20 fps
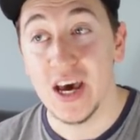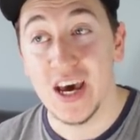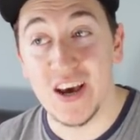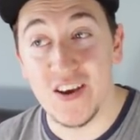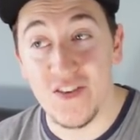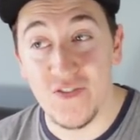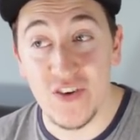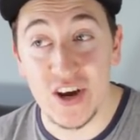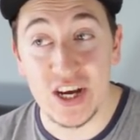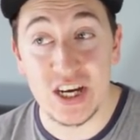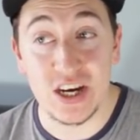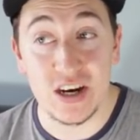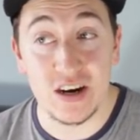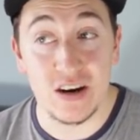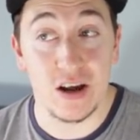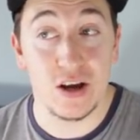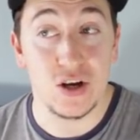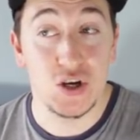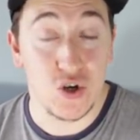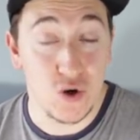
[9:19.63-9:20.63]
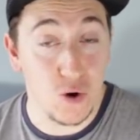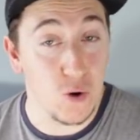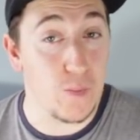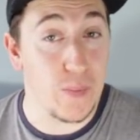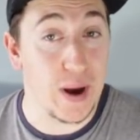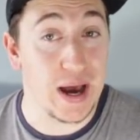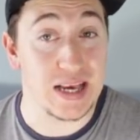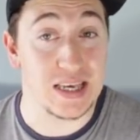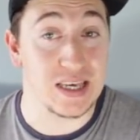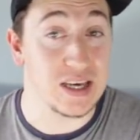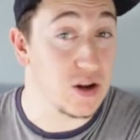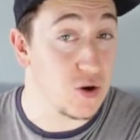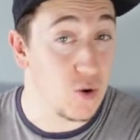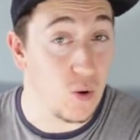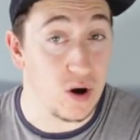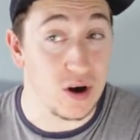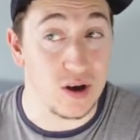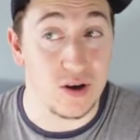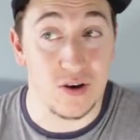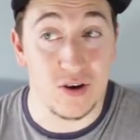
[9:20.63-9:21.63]
His vision and short passing are
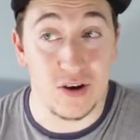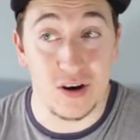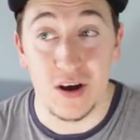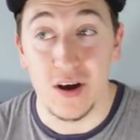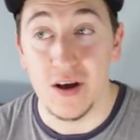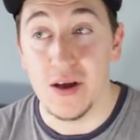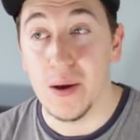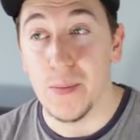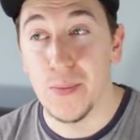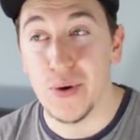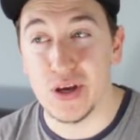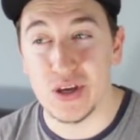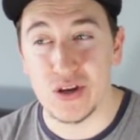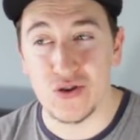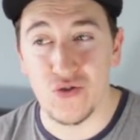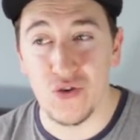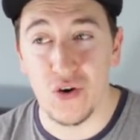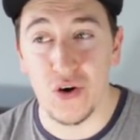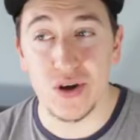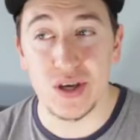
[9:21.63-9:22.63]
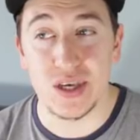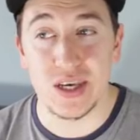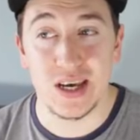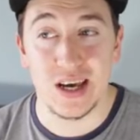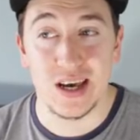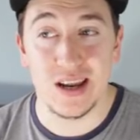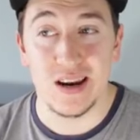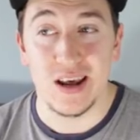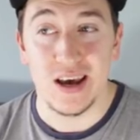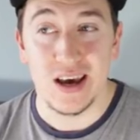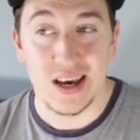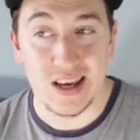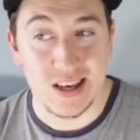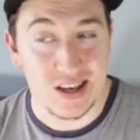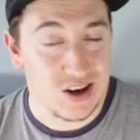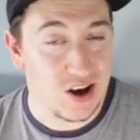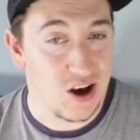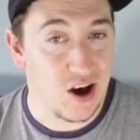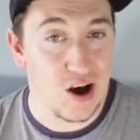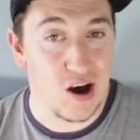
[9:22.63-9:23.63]
quite good, but his crossing, his
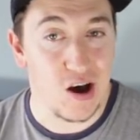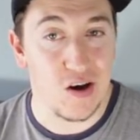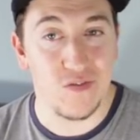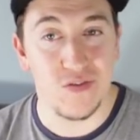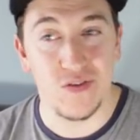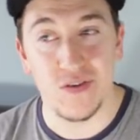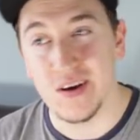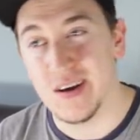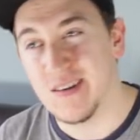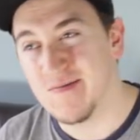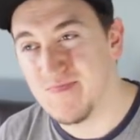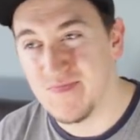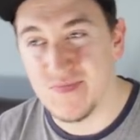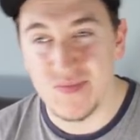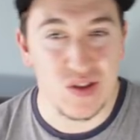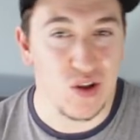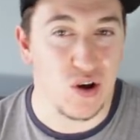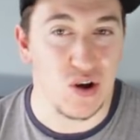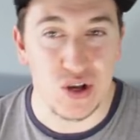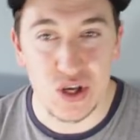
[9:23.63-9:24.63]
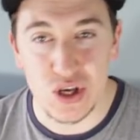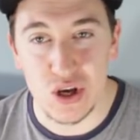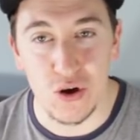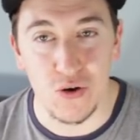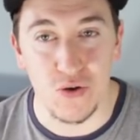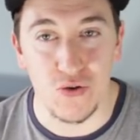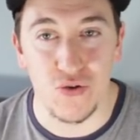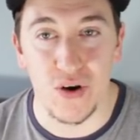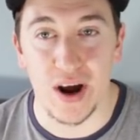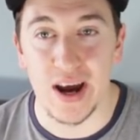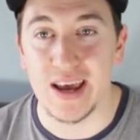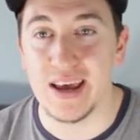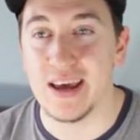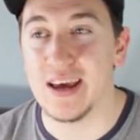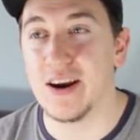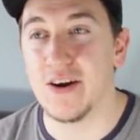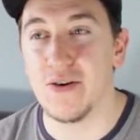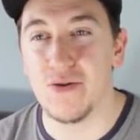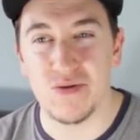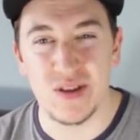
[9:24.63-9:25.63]
curve, not so great.
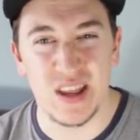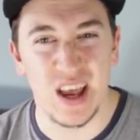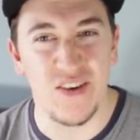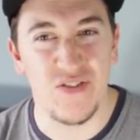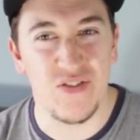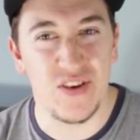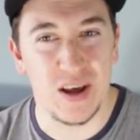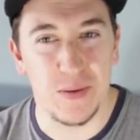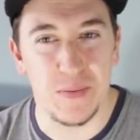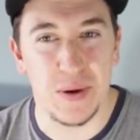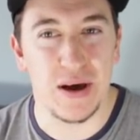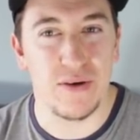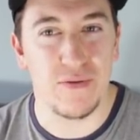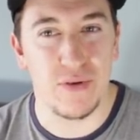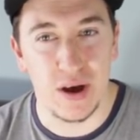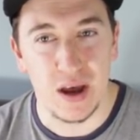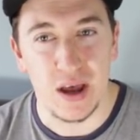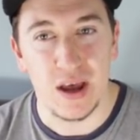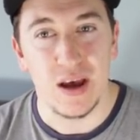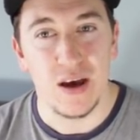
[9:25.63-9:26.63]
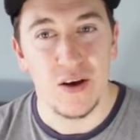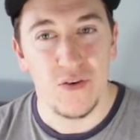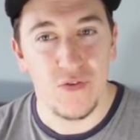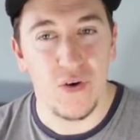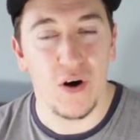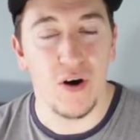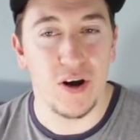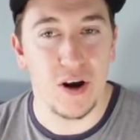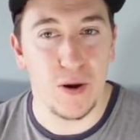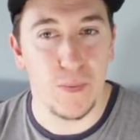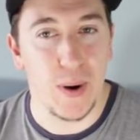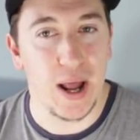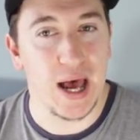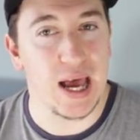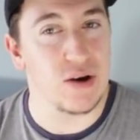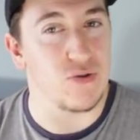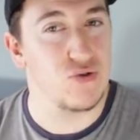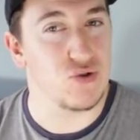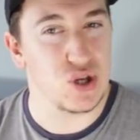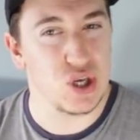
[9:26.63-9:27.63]
You know, he'll definitely be able to find a
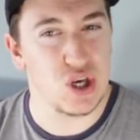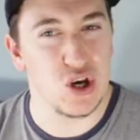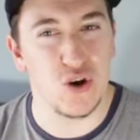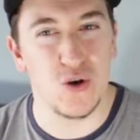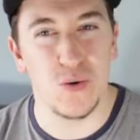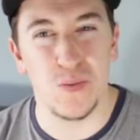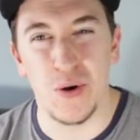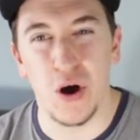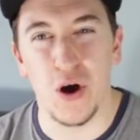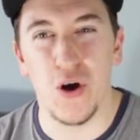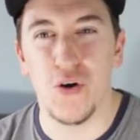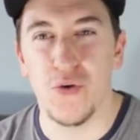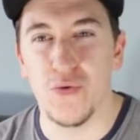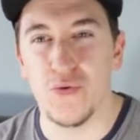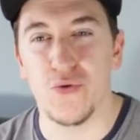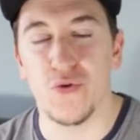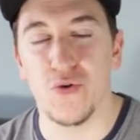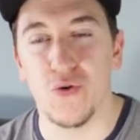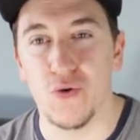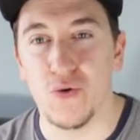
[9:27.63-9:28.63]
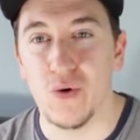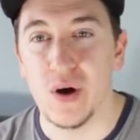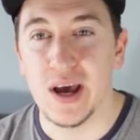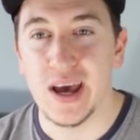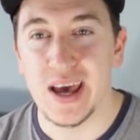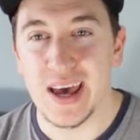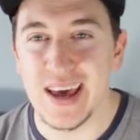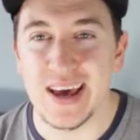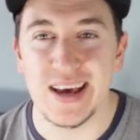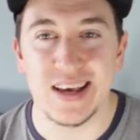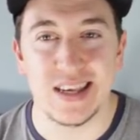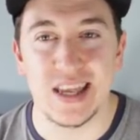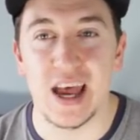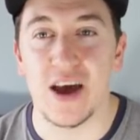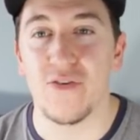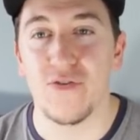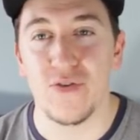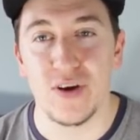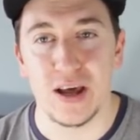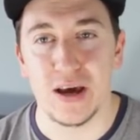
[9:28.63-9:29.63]
player or two, but overall, he is
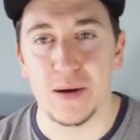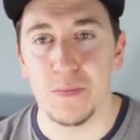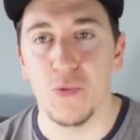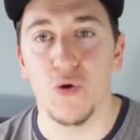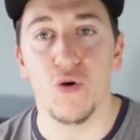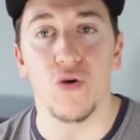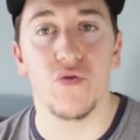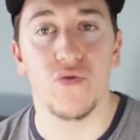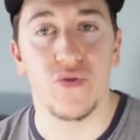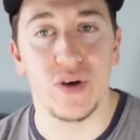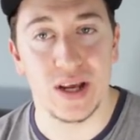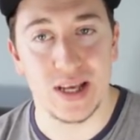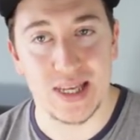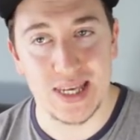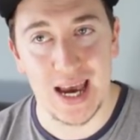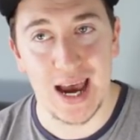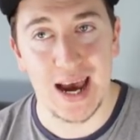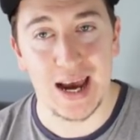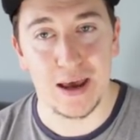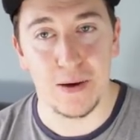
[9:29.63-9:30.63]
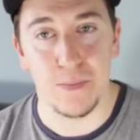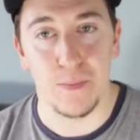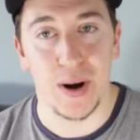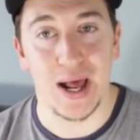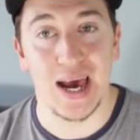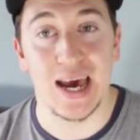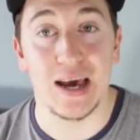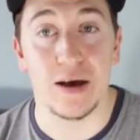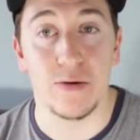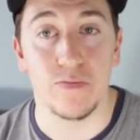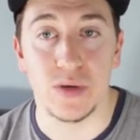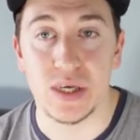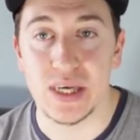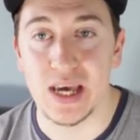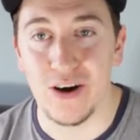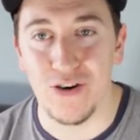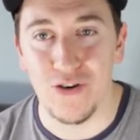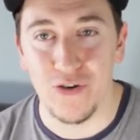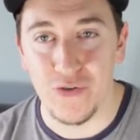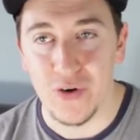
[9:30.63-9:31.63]
definitely more of an attacking player
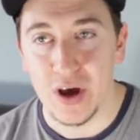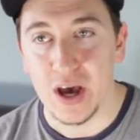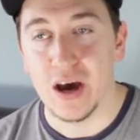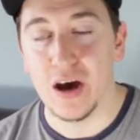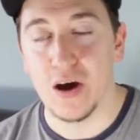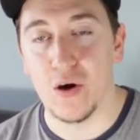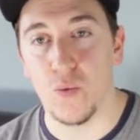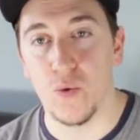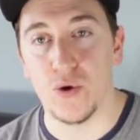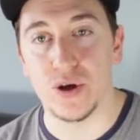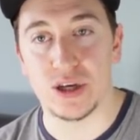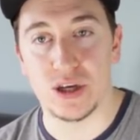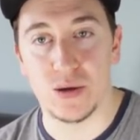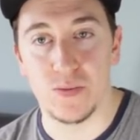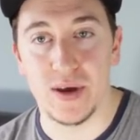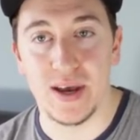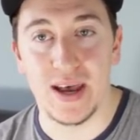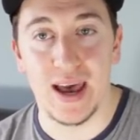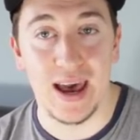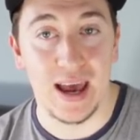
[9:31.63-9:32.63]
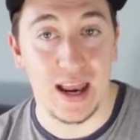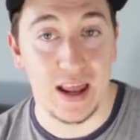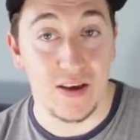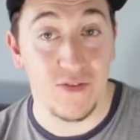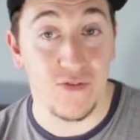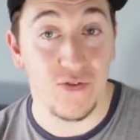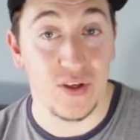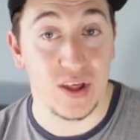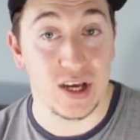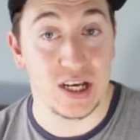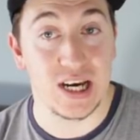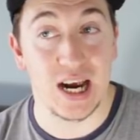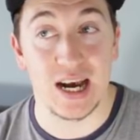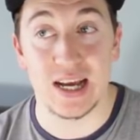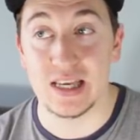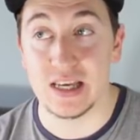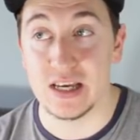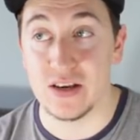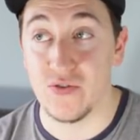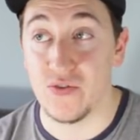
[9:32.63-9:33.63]
himself and wants to be getting in for the
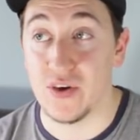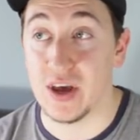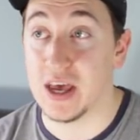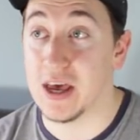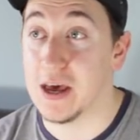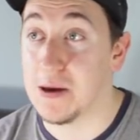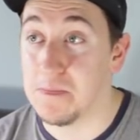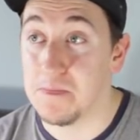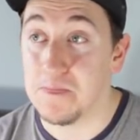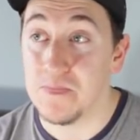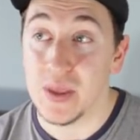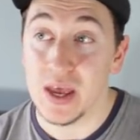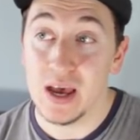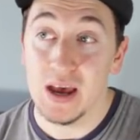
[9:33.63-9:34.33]
chances for him.